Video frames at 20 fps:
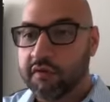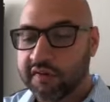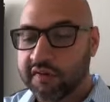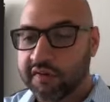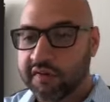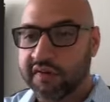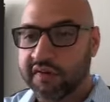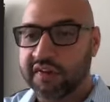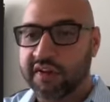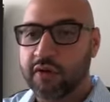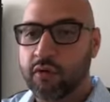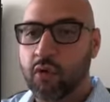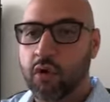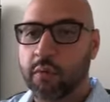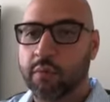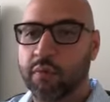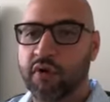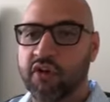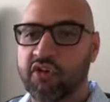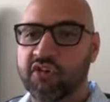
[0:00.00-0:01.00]
versus a
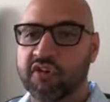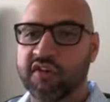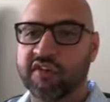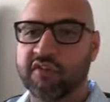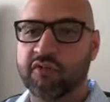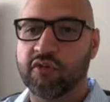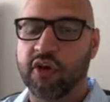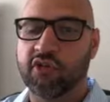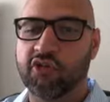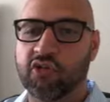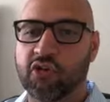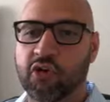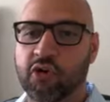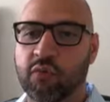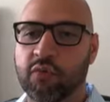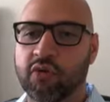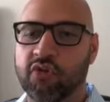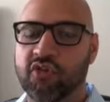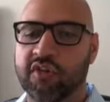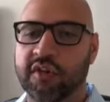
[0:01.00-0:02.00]
C corporation
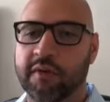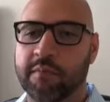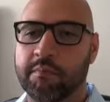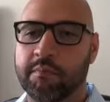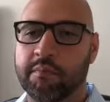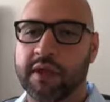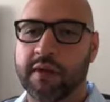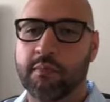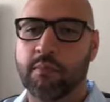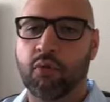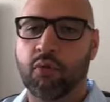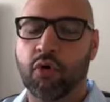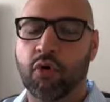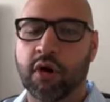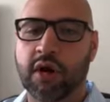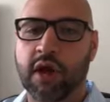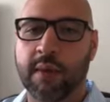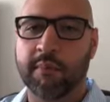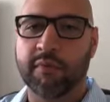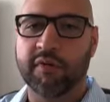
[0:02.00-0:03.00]
structure, which is a bit
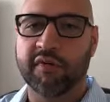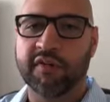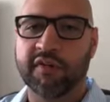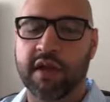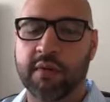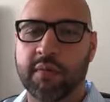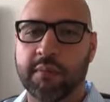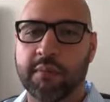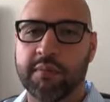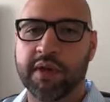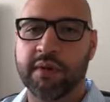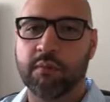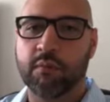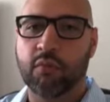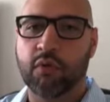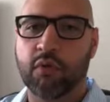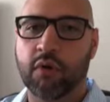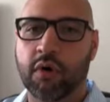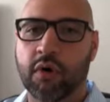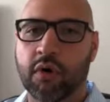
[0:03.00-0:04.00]
more cumbersome, a
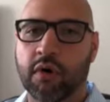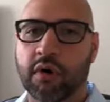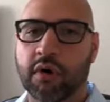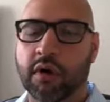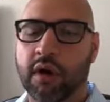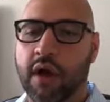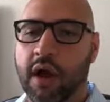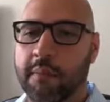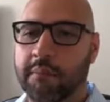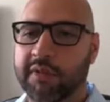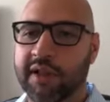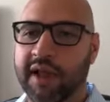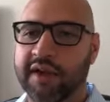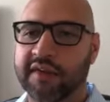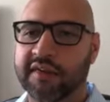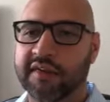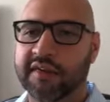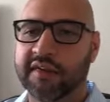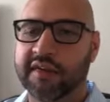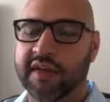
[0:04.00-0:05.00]
bit more
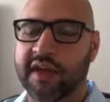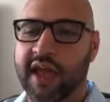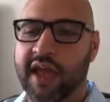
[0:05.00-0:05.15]
complex,